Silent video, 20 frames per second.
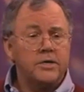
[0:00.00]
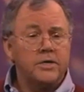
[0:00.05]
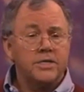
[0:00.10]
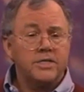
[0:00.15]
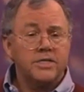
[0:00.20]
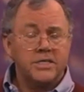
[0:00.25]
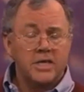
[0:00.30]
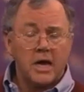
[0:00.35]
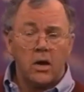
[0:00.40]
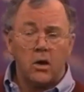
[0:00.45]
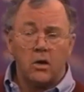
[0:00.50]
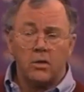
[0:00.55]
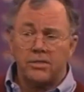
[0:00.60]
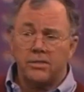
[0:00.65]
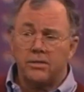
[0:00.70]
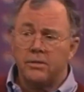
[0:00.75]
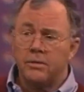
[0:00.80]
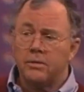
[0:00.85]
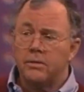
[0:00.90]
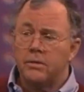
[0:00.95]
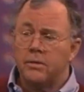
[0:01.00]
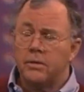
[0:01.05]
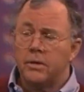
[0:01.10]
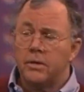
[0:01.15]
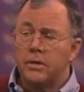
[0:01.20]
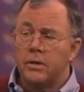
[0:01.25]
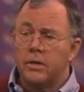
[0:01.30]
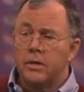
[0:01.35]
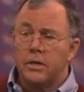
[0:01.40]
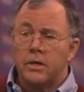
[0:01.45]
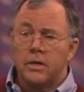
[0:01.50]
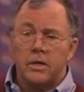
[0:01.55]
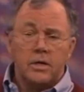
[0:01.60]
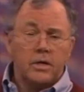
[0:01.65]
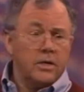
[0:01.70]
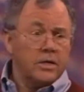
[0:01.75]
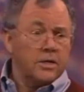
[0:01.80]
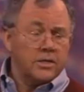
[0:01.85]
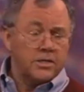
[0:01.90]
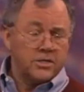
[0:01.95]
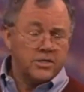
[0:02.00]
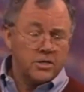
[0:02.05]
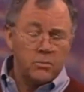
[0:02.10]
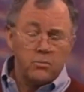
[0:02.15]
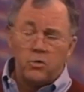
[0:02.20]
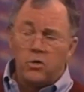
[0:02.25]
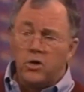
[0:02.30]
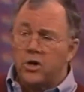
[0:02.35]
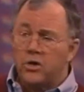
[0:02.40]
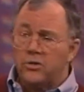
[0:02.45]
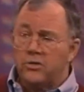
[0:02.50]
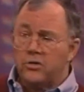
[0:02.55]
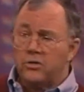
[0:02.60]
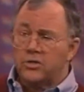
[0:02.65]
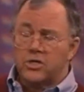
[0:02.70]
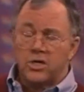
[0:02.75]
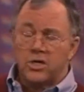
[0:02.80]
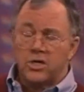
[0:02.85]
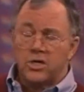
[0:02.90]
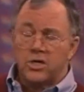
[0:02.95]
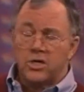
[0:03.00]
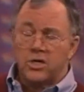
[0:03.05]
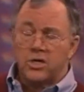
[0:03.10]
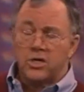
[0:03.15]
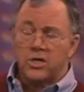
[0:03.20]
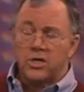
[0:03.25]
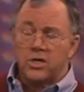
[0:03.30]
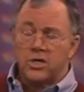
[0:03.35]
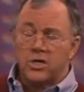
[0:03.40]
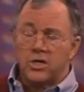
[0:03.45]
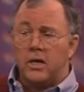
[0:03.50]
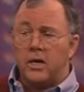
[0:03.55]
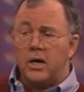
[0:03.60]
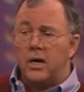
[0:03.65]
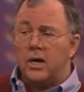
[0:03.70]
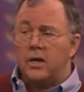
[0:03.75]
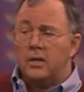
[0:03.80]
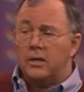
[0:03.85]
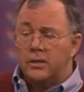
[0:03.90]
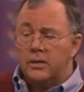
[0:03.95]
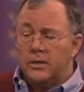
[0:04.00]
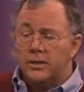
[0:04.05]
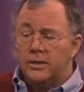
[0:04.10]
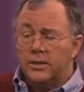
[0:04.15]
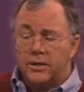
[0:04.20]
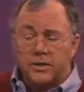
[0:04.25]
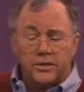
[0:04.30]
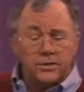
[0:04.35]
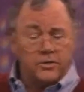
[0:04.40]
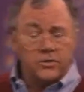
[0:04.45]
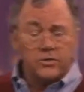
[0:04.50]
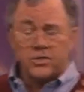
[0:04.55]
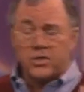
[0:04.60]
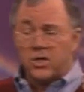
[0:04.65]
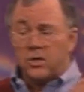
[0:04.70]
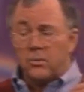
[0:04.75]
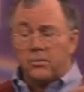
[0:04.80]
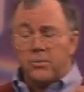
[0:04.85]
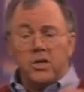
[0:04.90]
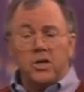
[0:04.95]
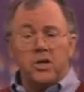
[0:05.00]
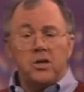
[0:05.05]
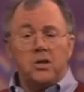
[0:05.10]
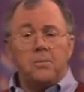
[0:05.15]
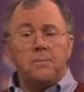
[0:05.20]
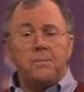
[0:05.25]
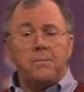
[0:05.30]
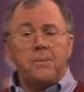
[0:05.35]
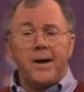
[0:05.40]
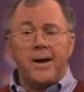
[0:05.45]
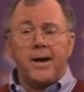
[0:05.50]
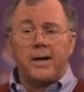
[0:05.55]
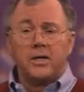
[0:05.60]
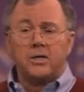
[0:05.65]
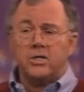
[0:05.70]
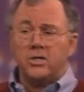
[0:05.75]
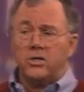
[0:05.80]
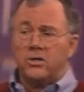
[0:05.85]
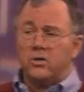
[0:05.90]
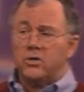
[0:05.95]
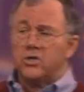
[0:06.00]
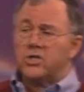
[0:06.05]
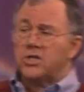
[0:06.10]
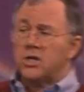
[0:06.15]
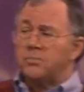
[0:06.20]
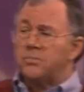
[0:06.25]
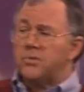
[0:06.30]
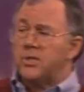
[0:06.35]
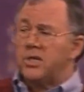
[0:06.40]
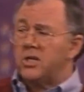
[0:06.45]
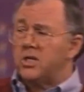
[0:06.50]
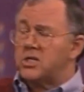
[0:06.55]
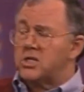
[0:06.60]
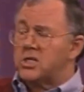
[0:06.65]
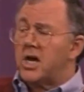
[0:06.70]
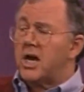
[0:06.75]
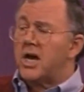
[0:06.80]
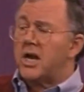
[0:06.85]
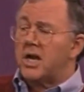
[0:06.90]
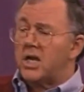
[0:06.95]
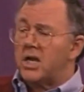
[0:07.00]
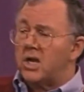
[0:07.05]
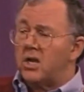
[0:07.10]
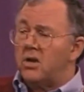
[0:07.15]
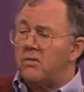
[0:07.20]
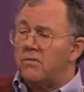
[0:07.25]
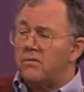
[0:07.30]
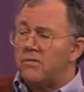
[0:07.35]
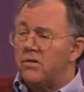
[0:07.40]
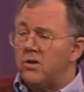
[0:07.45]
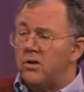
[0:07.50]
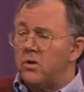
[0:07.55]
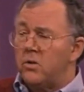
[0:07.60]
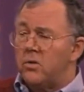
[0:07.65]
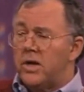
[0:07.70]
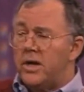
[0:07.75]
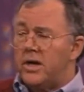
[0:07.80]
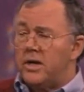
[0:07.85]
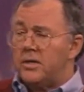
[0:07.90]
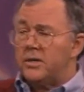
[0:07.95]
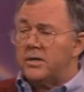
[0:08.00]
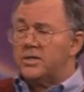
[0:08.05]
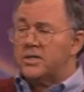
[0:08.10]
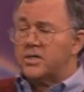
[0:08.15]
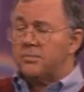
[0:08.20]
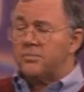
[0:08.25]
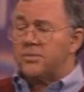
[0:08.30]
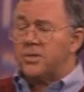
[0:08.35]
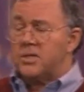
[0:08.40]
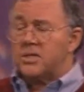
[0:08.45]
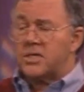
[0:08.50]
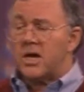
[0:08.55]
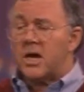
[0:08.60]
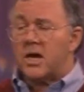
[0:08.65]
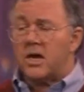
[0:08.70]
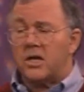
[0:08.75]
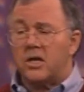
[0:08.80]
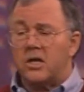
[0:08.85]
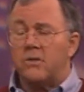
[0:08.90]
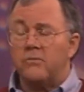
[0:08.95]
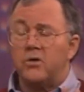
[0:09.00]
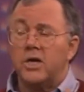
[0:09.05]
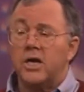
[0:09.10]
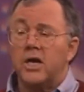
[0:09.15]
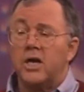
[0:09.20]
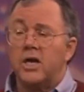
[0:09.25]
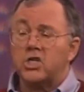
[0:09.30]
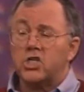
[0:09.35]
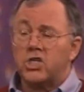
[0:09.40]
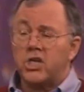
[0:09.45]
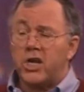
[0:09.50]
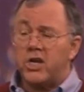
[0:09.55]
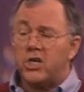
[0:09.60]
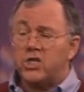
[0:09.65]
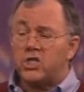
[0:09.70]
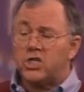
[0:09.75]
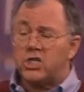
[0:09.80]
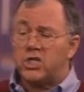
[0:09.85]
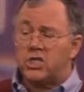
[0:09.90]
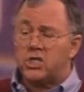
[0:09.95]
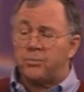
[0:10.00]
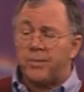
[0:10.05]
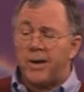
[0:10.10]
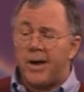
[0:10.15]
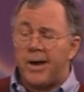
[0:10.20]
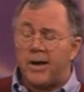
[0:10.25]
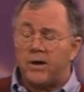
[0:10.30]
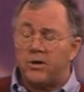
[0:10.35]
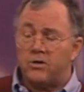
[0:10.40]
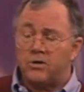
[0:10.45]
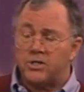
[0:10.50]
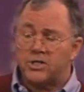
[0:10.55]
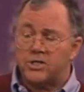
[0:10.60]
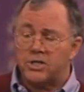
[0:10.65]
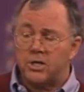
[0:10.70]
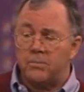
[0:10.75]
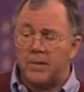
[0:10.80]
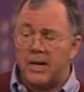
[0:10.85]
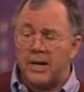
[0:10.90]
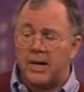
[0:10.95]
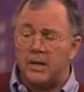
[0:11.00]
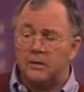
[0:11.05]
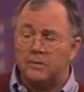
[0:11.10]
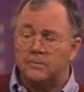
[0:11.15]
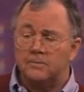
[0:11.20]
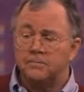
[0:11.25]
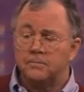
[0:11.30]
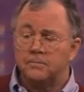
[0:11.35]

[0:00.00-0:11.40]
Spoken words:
South. Somewhere there's going to be an impact here. Something has got to give here, right? Something's got to give. We got to change this pattern somehow.